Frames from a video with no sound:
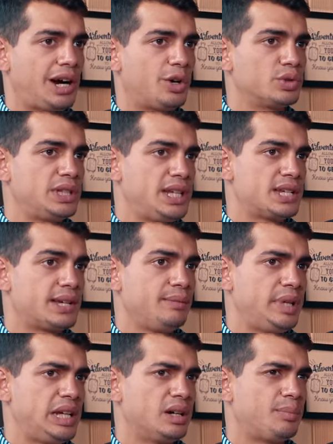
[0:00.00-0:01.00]
how these
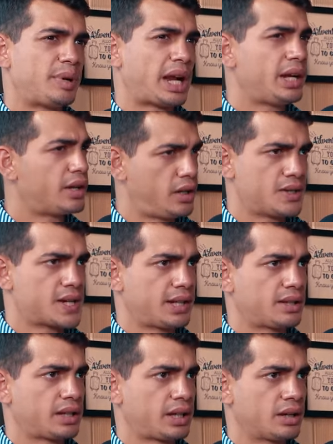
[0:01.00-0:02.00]
can be applied to
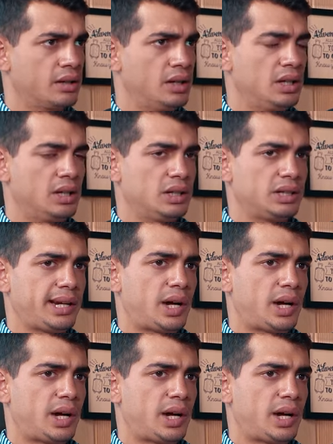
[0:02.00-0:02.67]
design thinking. Mm-hmm.